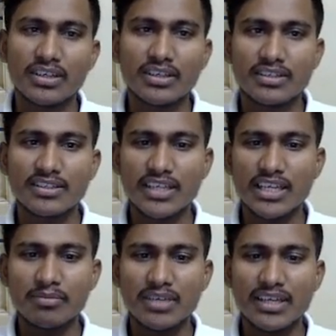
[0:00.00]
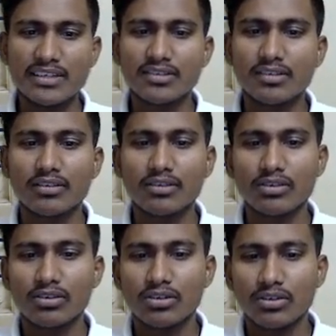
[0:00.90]
Same as
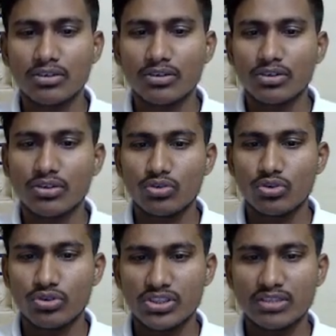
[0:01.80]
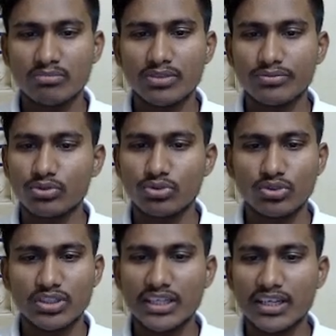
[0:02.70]
Question number 4.
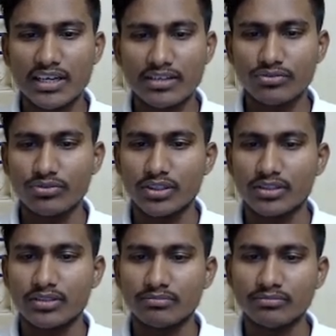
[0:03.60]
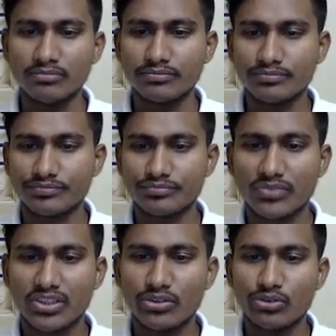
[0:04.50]
Okay, classwork.
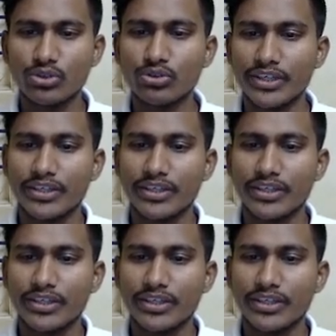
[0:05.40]
You do it.